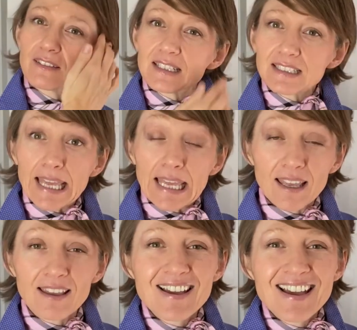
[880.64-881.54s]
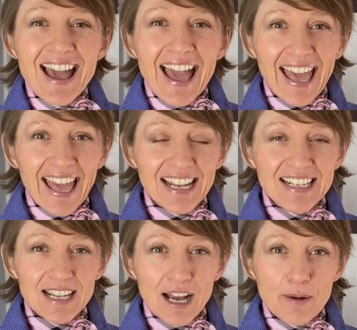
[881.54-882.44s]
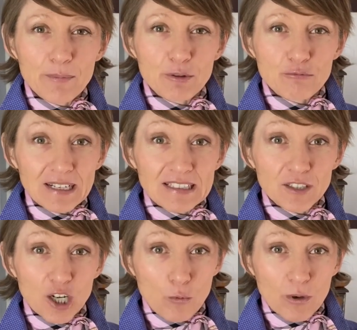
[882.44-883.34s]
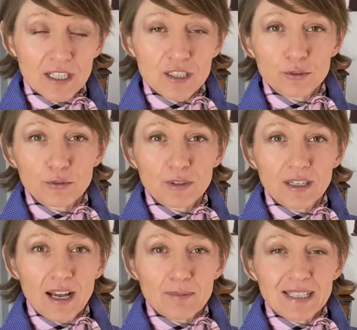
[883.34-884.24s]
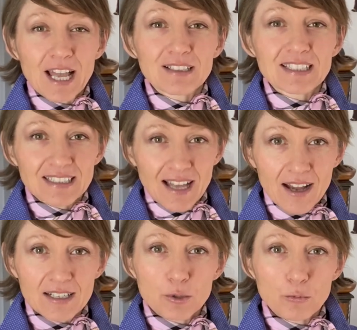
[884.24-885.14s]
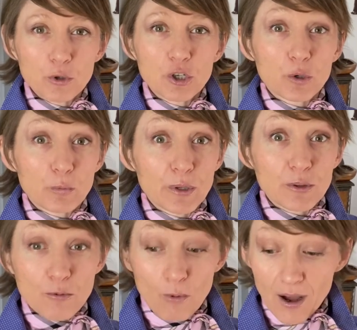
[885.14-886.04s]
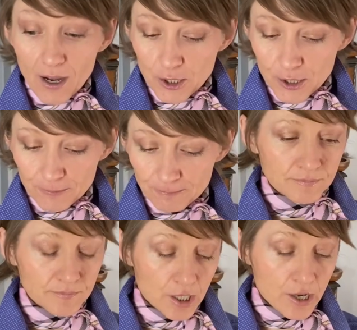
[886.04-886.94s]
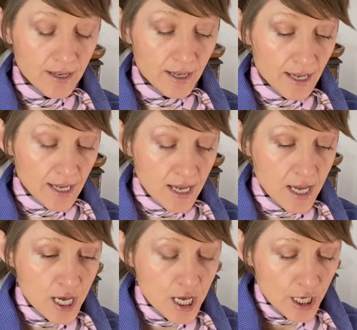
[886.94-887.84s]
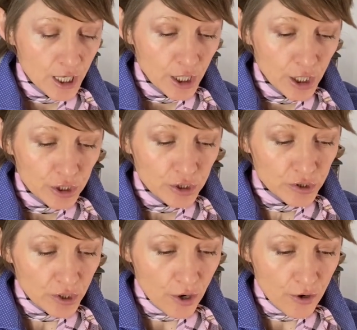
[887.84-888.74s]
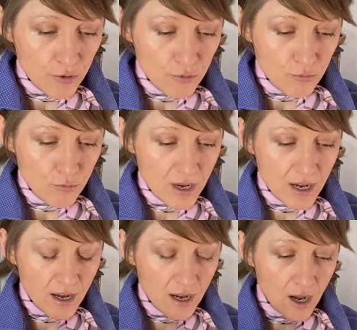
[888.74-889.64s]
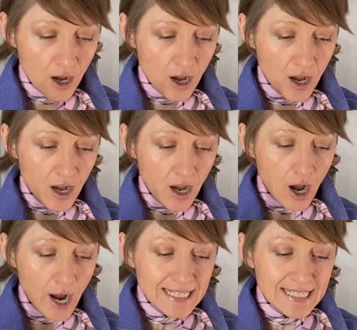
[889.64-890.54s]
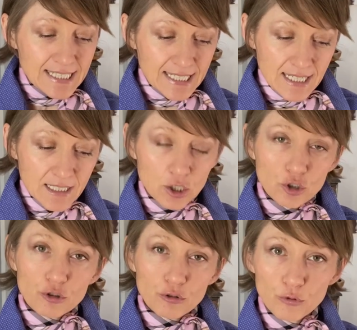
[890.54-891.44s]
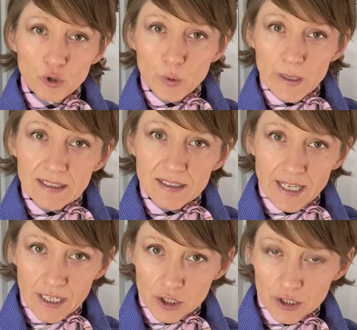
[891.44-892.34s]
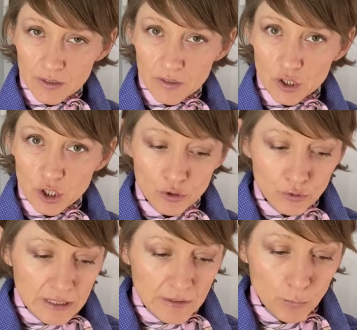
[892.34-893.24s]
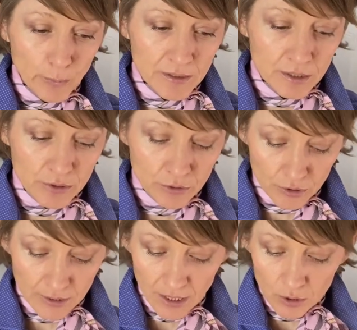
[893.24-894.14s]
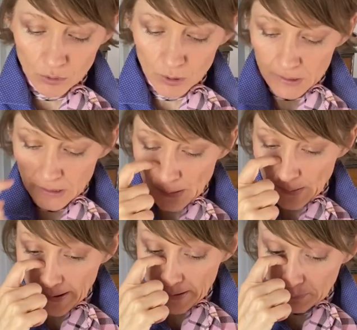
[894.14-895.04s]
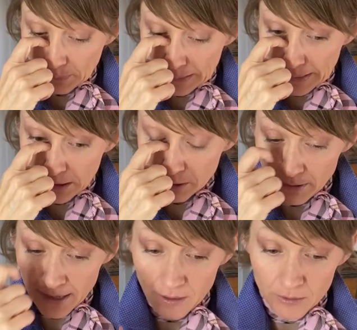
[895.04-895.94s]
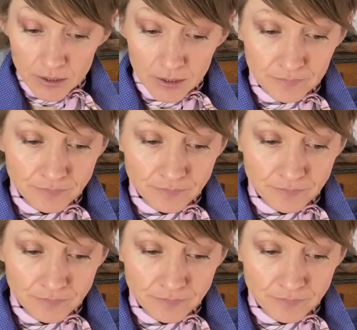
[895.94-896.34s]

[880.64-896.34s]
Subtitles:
this hair, and the reason that I wanted to now start to work with gouache. Okay, so I did 2 quick sketches using the Winsor & Newton, and also I played around